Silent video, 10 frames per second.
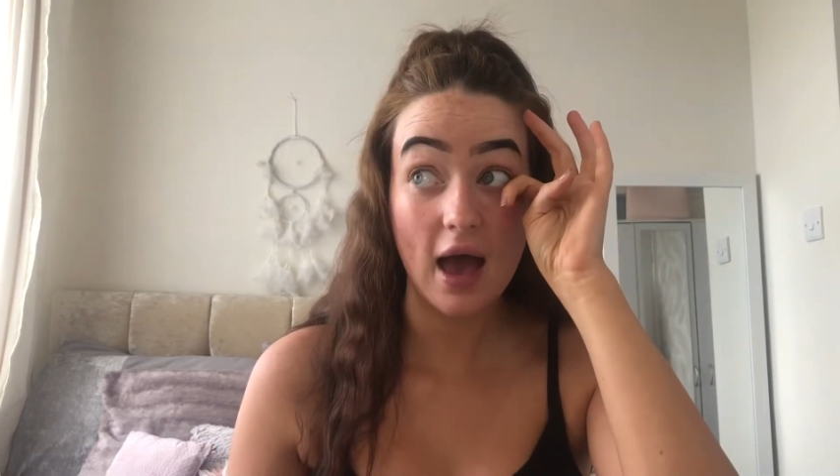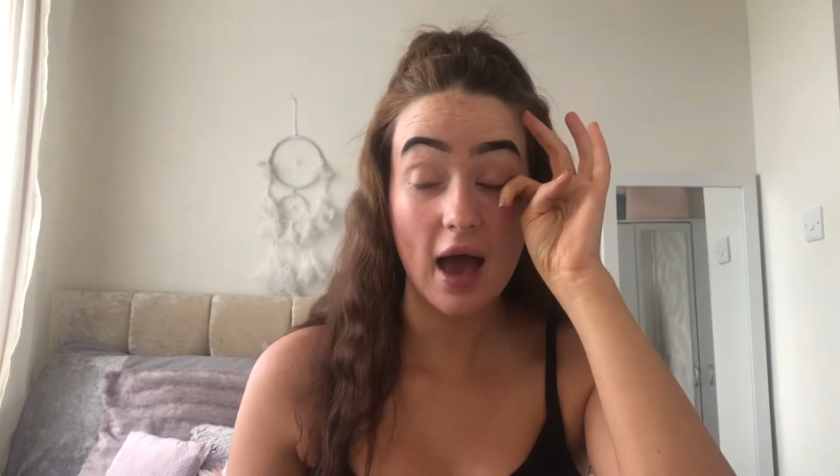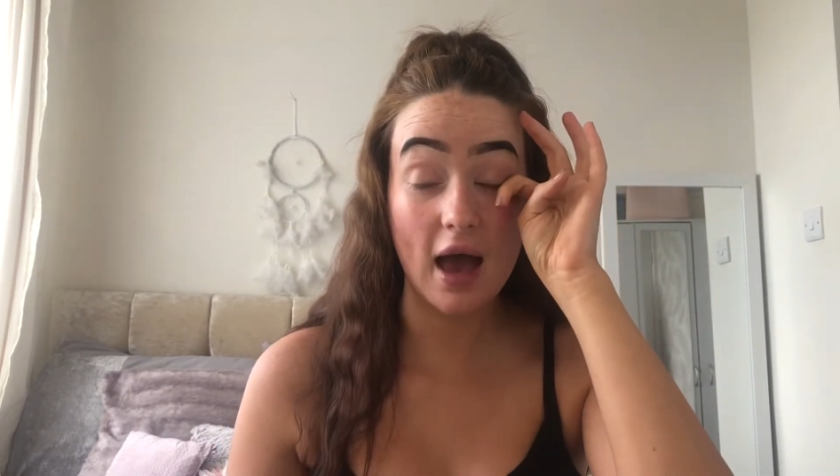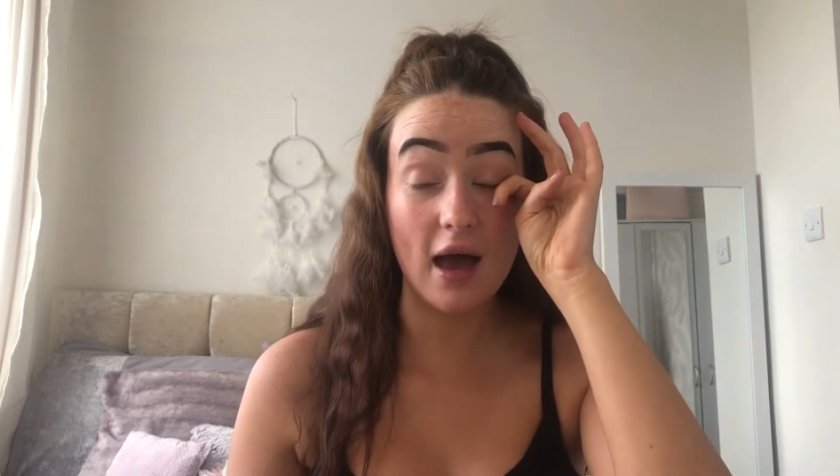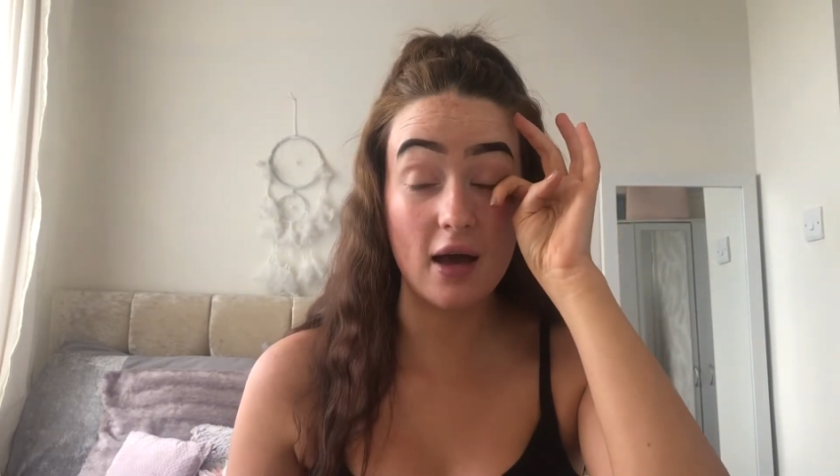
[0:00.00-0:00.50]

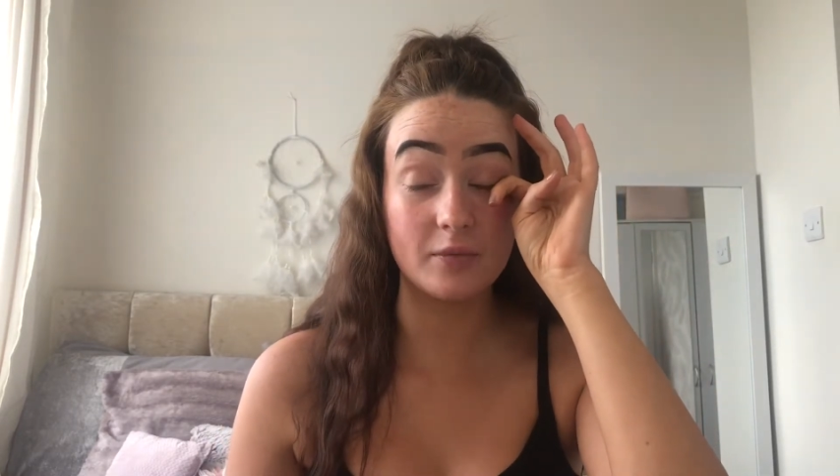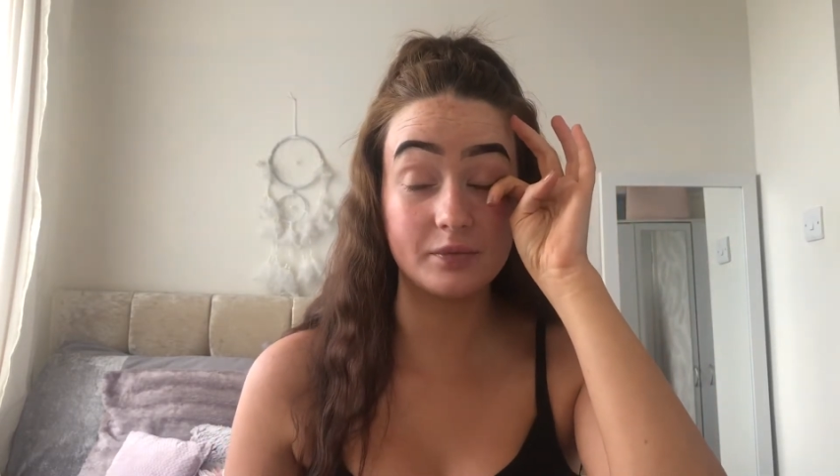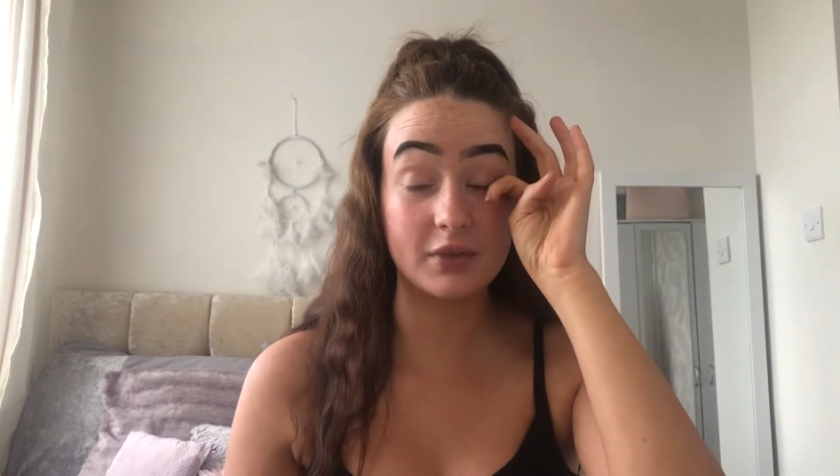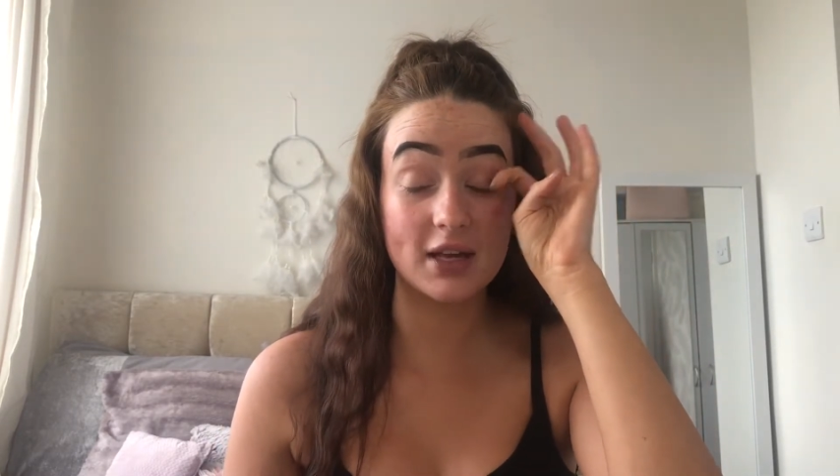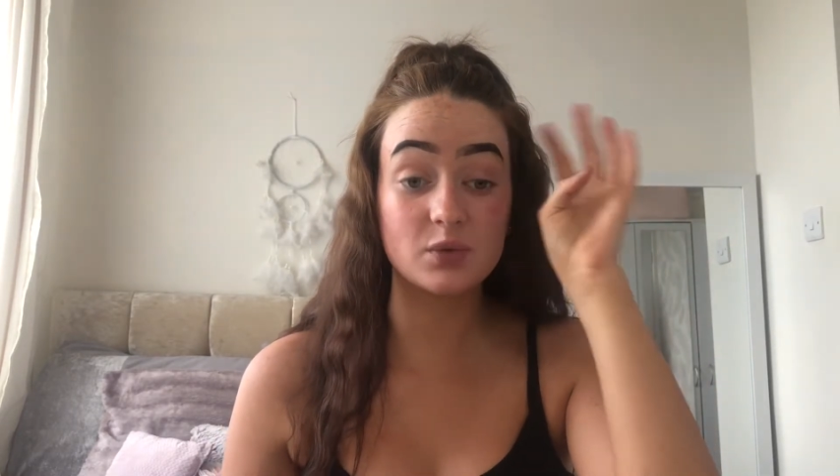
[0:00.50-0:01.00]

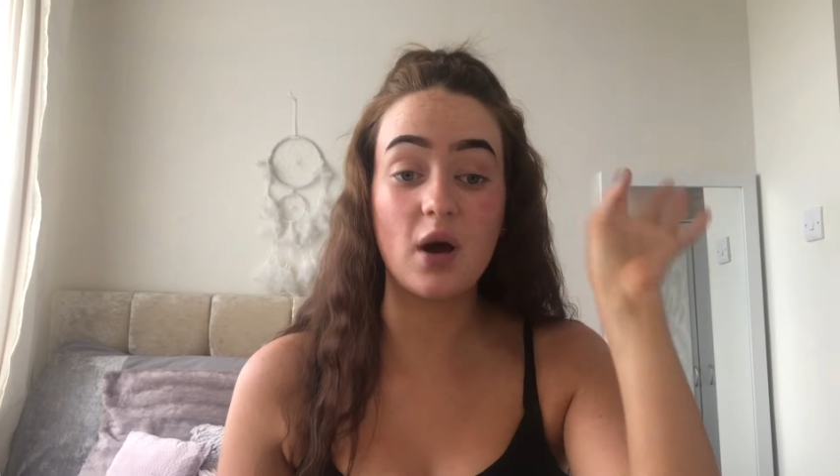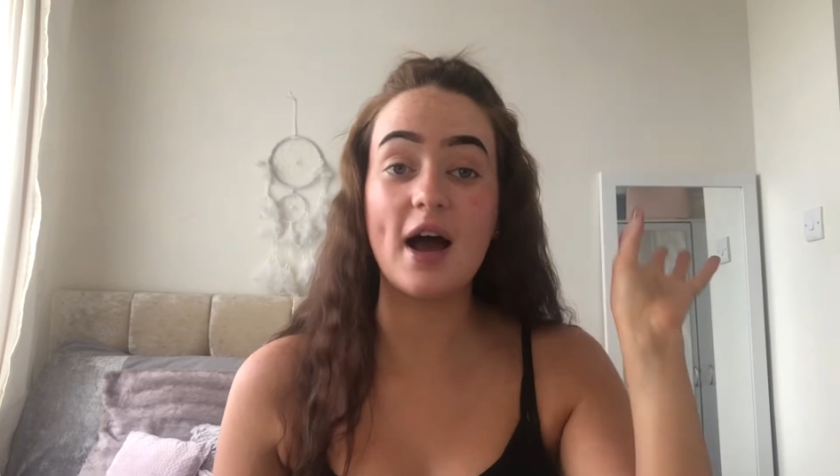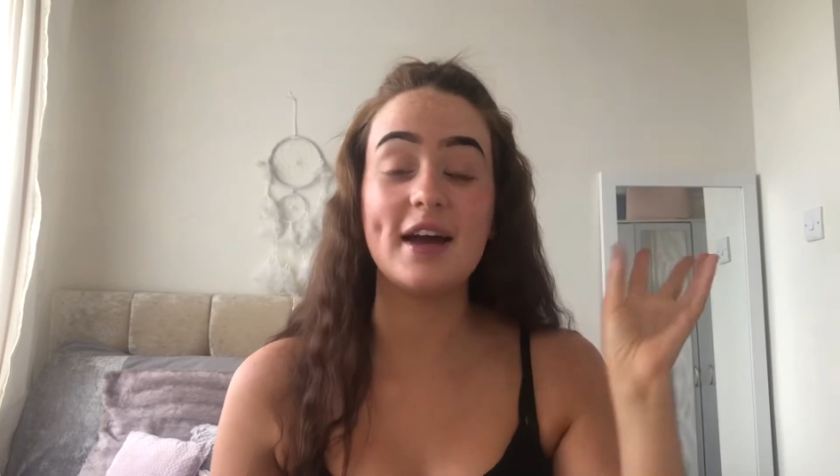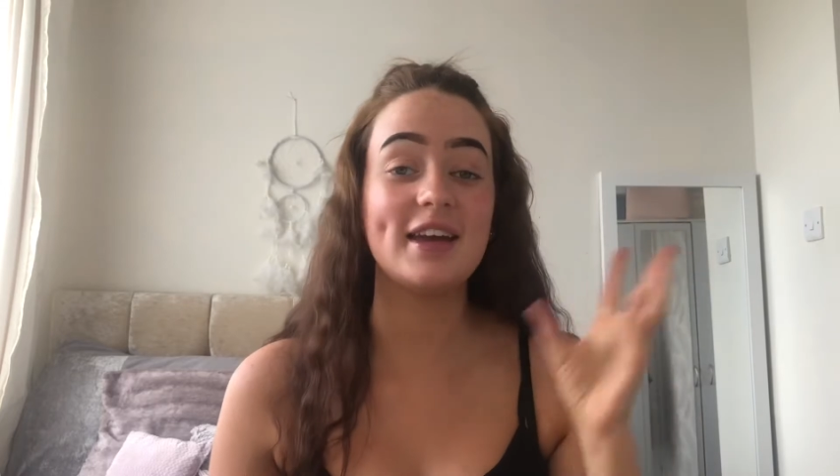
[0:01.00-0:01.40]
that is why.